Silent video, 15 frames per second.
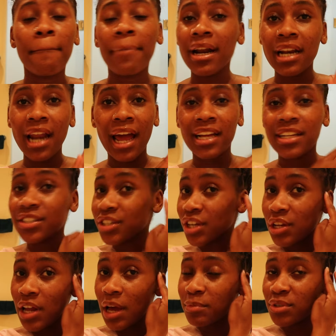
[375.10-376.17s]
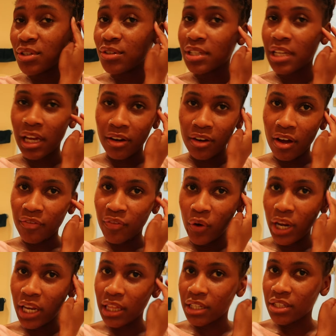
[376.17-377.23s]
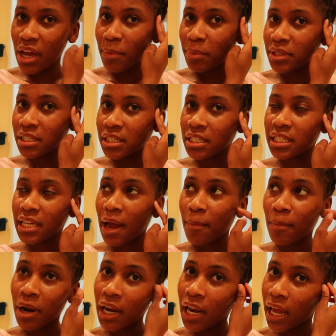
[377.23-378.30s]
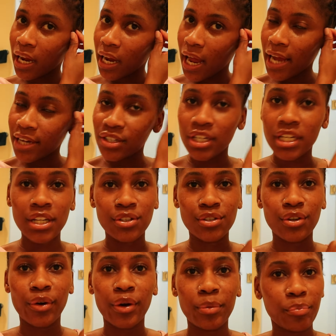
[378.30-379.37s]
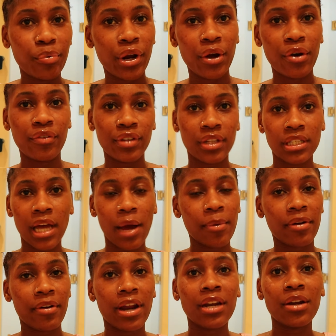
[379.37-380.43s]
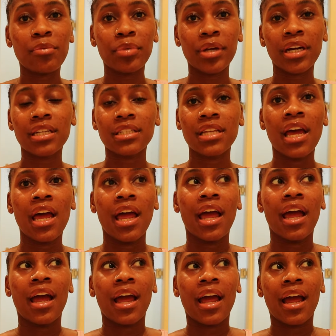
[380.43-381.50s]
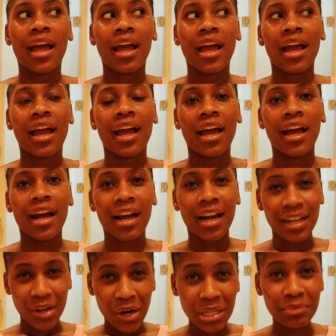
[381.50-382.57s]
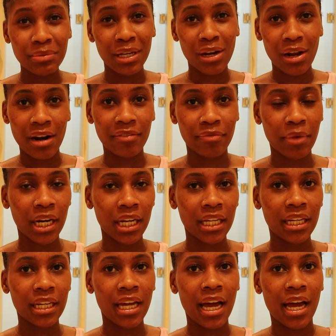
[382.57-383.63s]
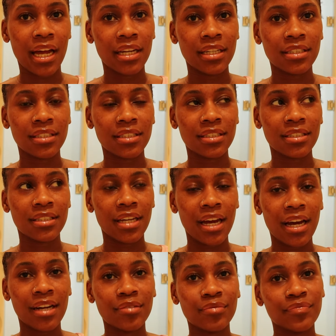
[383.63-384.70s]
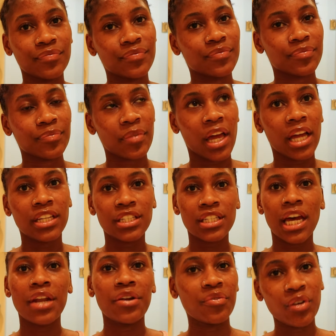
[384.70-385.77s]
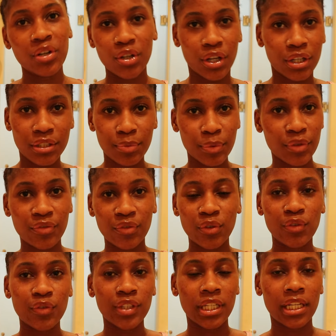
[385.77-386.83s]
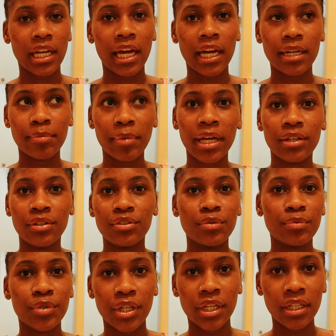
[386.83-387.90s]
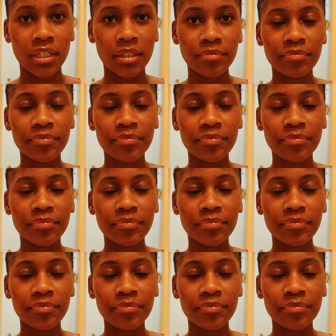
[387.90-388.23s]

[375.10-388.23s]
But like, genuinely, I'm so scared for anything to happen to this camera. Like, I actually need to go and pray over this camera right now because it cost me a lot of money. And yeah, I just kind of want God to be involved in like my YouTube journey,